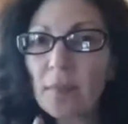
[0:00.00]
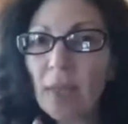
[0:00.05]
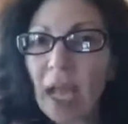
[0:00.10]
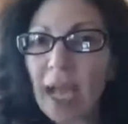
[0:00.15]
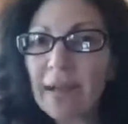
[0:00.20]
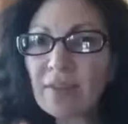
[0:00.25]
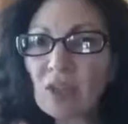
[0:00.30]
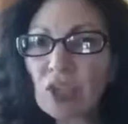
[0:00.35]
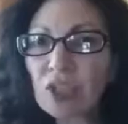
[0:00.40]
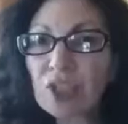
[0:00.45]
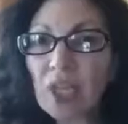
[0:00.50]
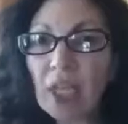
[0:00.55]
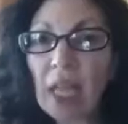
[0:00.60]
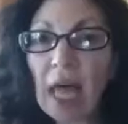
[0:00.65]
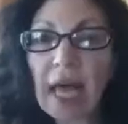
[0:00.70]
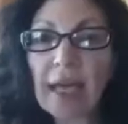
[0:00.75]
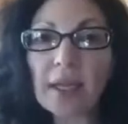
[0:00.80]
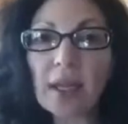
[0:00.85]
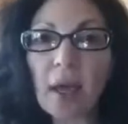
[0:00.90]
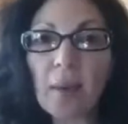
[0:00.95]
I've learned a
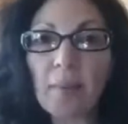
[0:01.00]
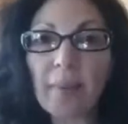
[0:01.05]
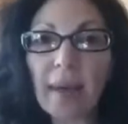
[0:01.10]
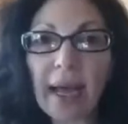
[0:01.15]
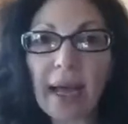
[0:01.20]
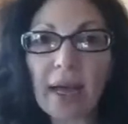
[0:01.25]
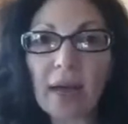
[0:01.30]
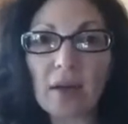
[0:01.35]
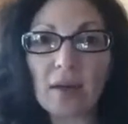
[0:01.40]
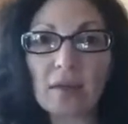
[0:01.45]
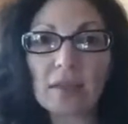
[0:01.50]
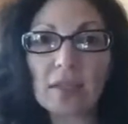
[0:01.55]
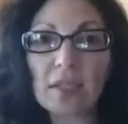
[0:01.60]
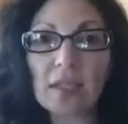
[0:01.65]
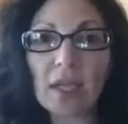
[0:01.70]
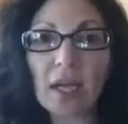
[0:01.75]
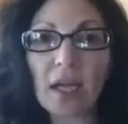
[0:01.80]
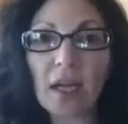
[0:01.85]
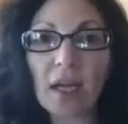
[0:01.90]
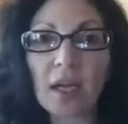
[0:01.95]
lot about
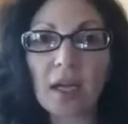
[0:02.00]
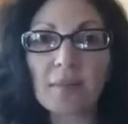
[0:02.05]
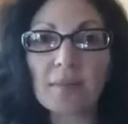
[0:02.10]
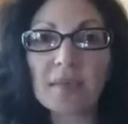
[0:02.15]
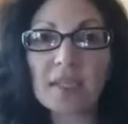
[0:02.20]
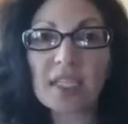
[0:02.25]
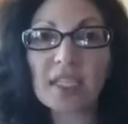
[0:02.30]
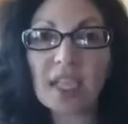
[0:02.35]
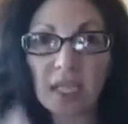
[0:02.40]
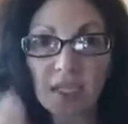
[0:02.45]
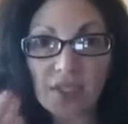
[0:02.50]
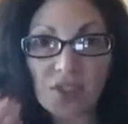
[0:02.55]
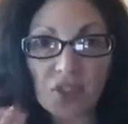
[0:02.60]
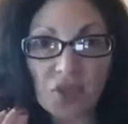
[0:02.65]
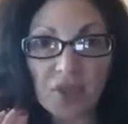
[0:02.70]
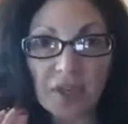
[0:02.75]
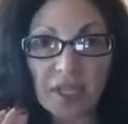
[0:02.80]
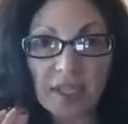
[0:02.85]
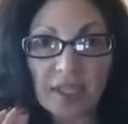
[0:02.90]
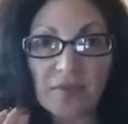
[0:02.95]

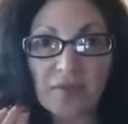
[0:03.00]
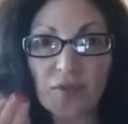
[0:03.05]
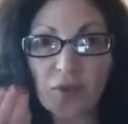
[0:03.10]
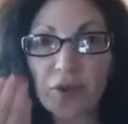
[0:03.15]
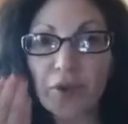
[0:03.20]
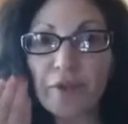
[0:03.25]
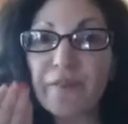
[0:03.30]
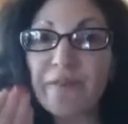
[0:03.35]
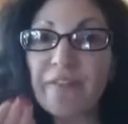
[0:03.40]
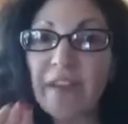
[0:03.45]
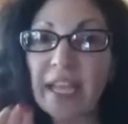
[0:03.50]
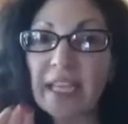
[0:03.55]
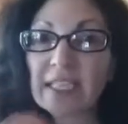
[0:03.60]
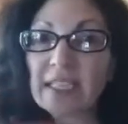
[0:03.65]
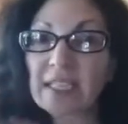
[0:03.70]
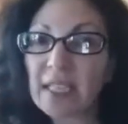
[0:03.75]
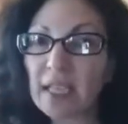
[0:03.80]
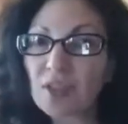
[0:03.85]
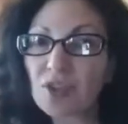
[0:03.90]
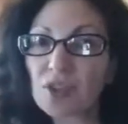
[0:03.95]
sunscreens for your
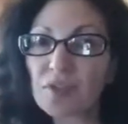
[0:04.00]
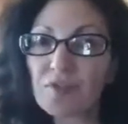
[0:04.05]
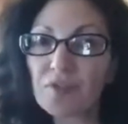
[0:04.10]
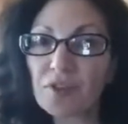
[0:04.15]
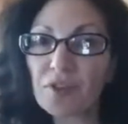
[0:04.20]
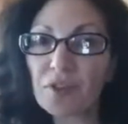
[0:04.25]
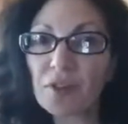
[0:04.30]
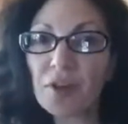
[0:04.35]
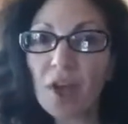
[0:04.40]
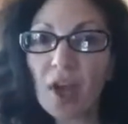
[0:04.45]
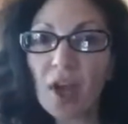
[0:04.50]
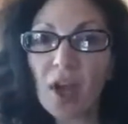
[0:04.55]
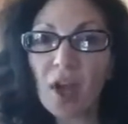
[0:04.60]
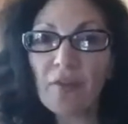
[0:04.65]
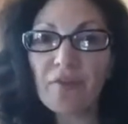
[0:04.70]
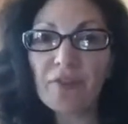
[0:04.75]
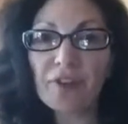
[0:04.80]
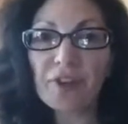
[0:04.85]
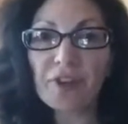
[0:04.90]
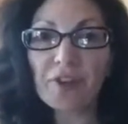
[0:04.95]
face, not just for
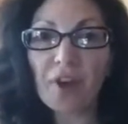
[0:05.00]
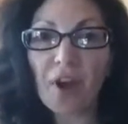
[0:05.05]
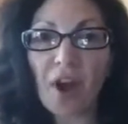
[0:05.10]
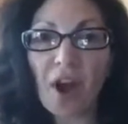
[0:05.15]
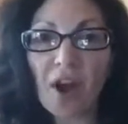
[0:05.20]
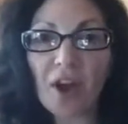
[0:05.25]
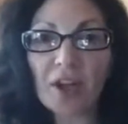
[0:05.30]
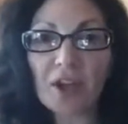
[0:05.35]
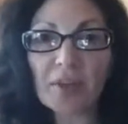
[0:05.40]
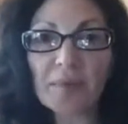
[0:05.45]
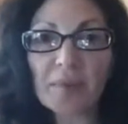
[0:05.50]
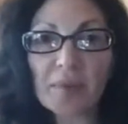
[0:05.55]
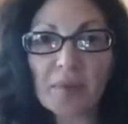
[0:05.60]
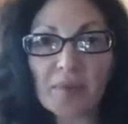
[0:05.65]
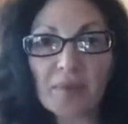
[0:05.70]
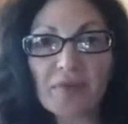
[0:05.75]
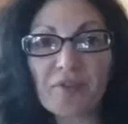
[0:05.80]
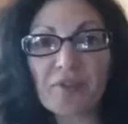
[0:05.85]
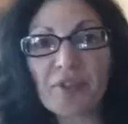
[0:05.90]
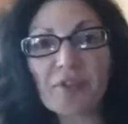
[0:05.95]
your arms,
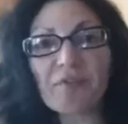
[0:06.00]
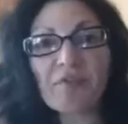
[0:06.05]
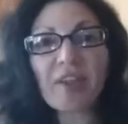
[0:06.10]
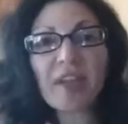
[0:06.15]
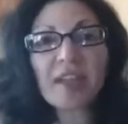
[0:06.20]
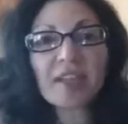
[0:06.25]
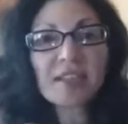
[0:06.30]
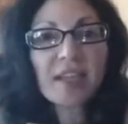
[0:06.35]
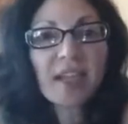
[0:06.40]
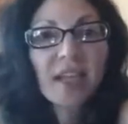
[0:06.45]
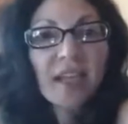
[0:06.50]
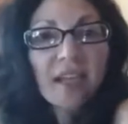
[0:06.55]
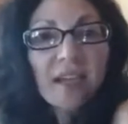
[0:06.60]
but for your face.